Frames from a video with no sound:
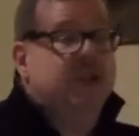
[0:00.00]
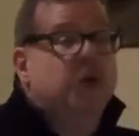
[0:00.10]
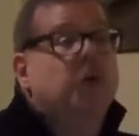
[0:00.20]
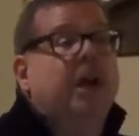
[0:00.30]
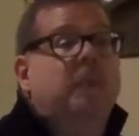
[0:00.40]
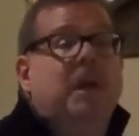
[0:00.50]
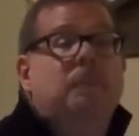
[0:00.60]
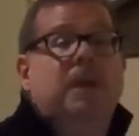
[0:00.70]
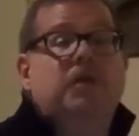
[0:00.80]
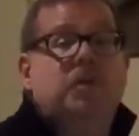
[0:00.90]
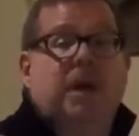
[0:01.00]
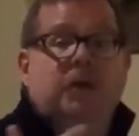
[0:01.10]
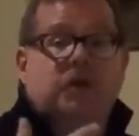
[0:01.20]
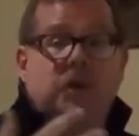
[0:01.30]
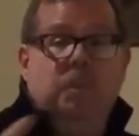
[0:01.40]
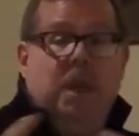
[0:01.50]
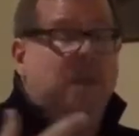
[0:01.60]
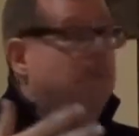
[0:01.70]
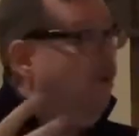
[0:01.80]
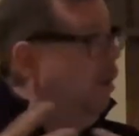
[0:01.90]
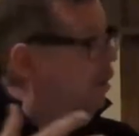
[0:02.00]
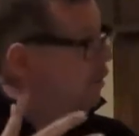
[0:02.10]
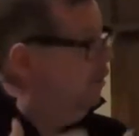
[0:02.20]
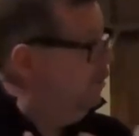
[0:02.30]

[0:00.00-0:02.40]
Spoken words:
an agreement between 2 people.